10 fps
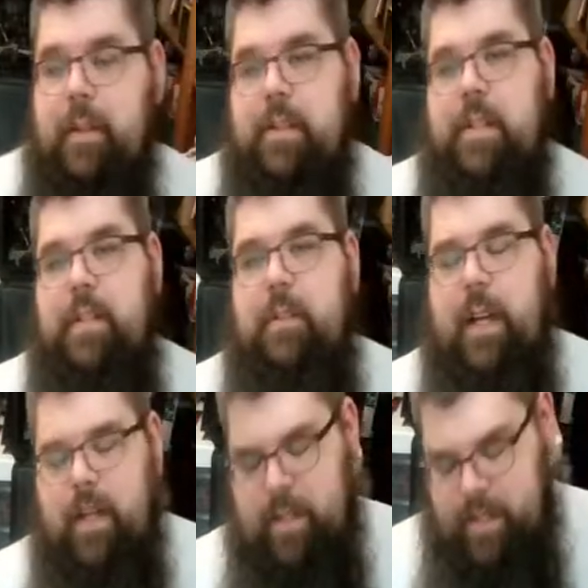she's a new
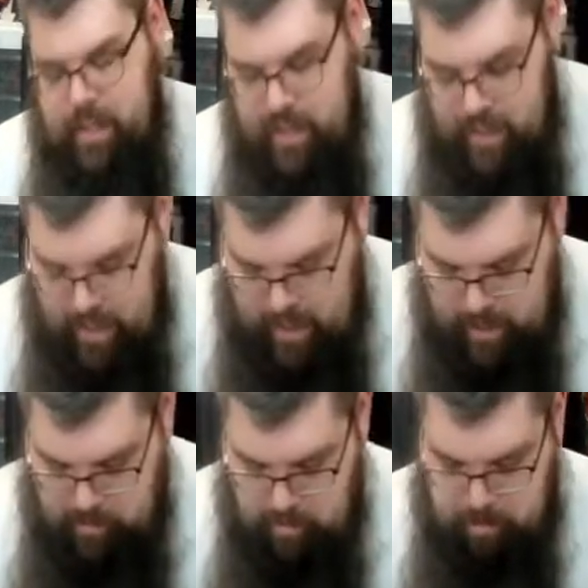character,
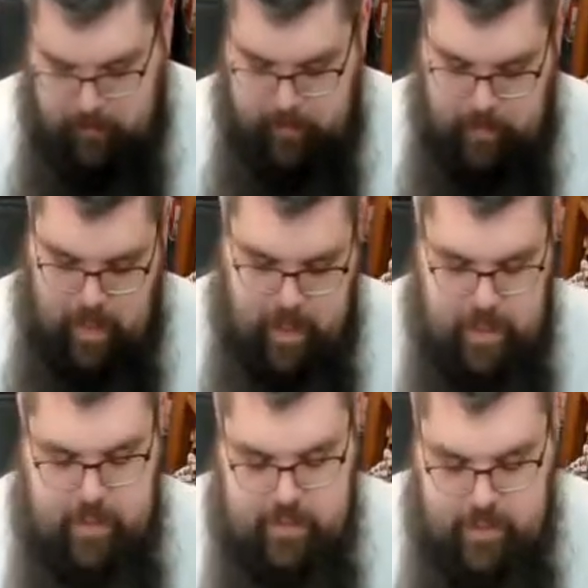
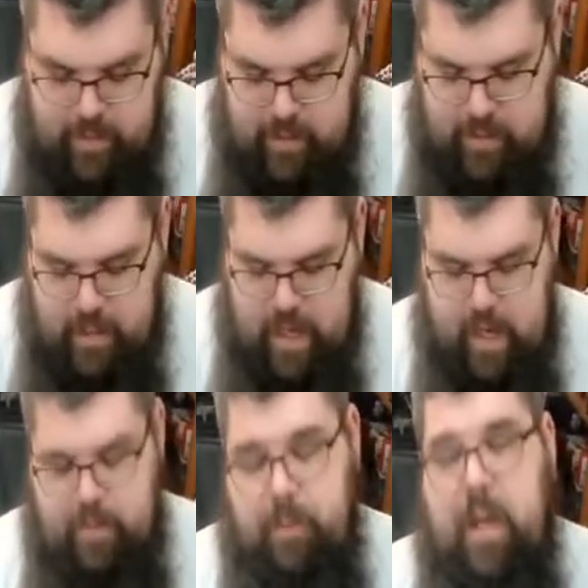and
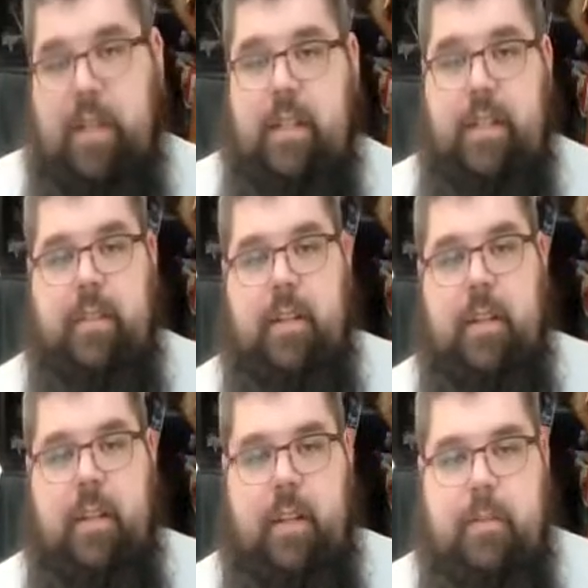how the Palatine's
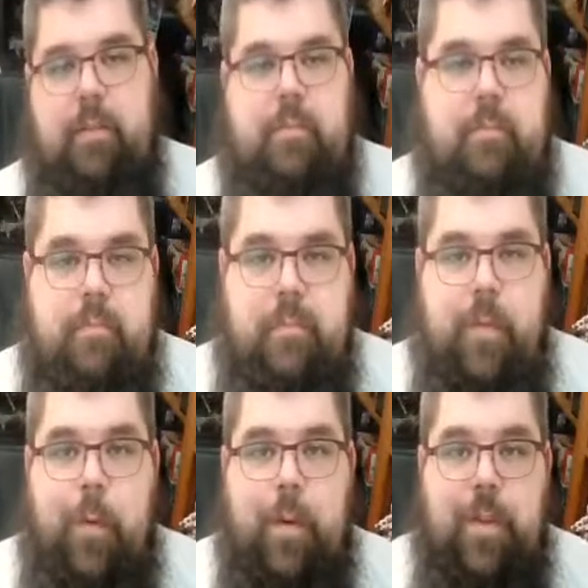gonna get
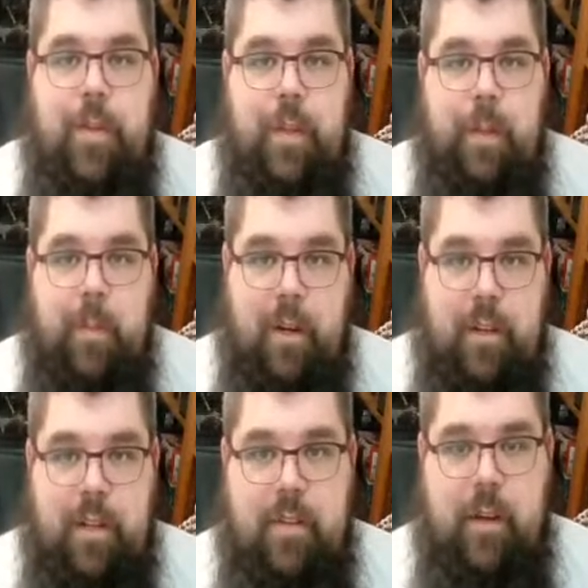forcefully
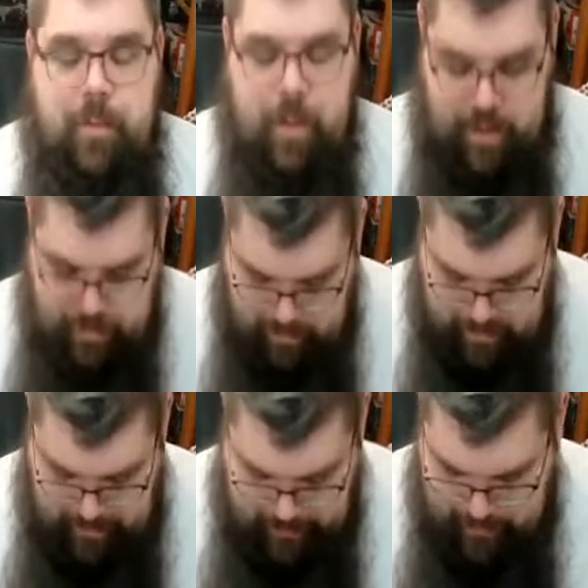murdered and skullfucked,
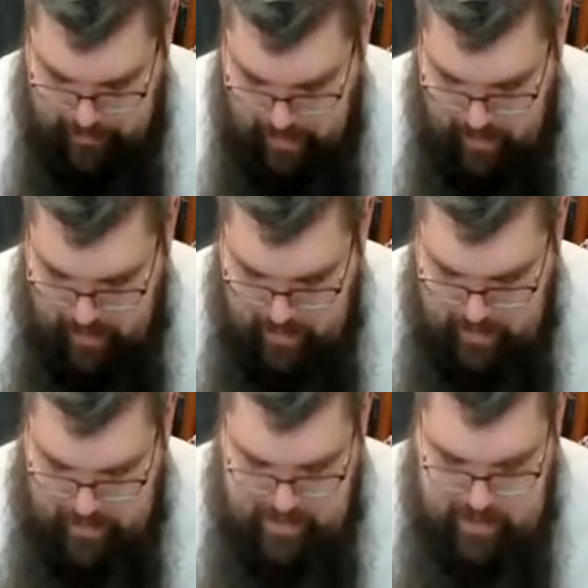probably,
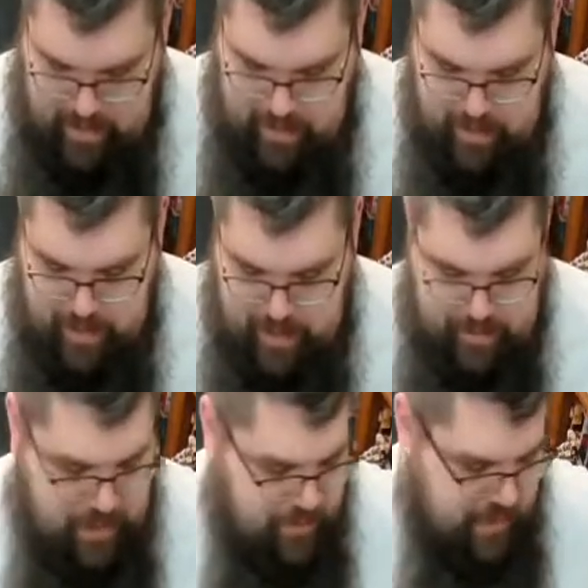because Layla
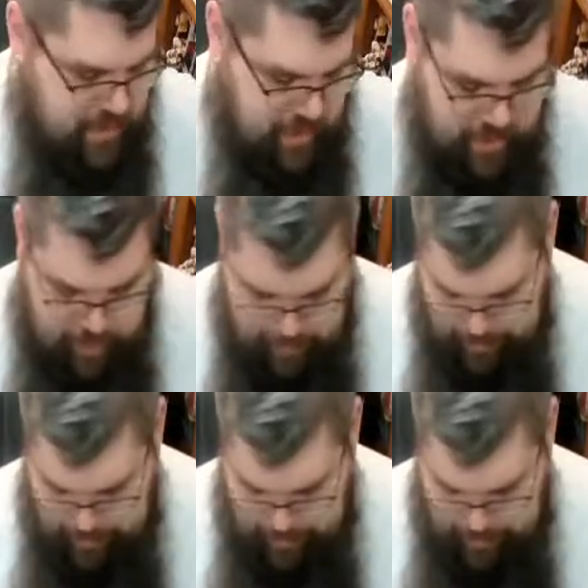Hesperex be a crazy bitch.